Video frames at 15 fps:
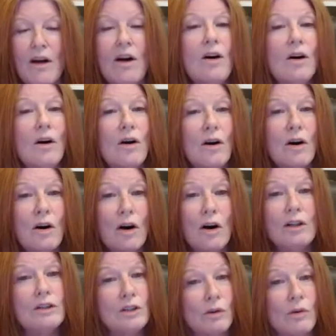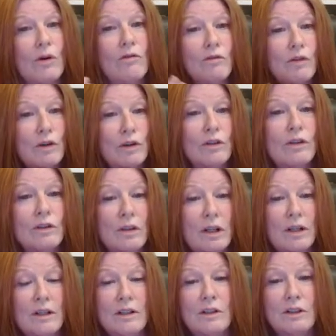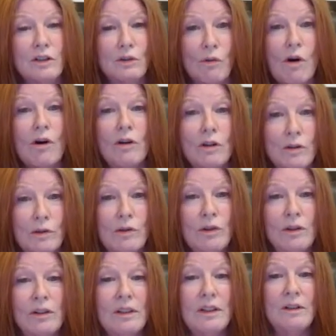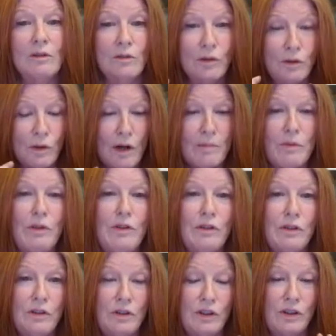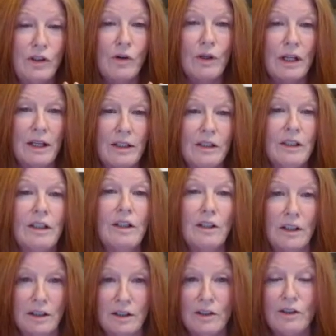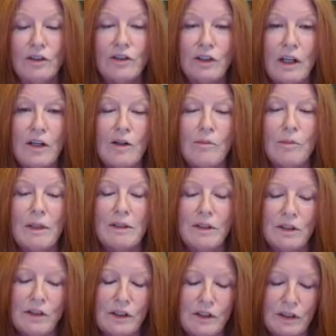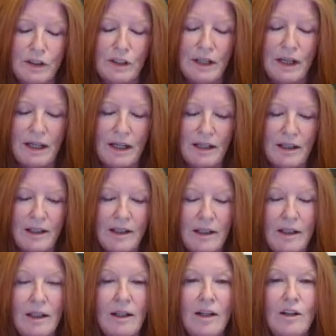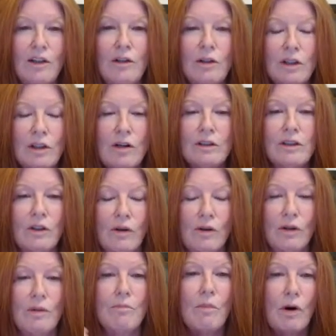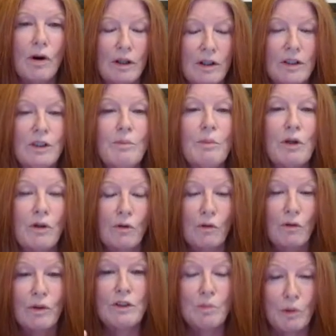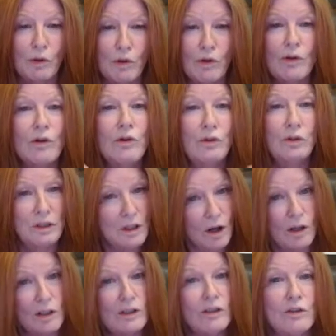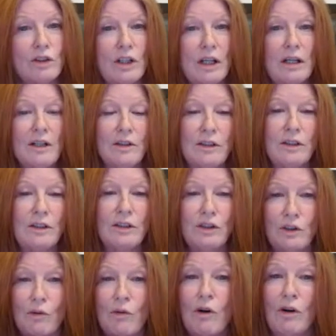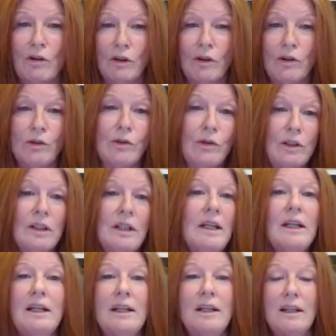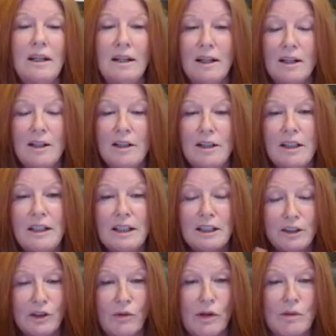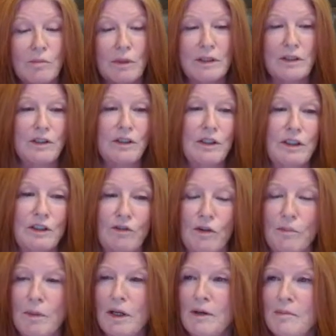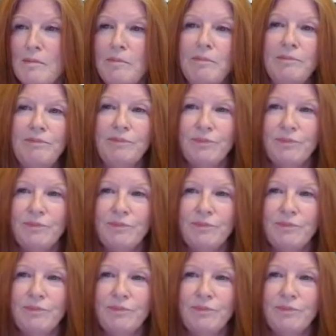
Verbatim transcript: Uh, also for uh, Djwhal Khul, who I'm showcasing his channel messages today, you can also go to Mark Spirit Whisperer, who also channels Djwhal Khul, and he has great messages from him.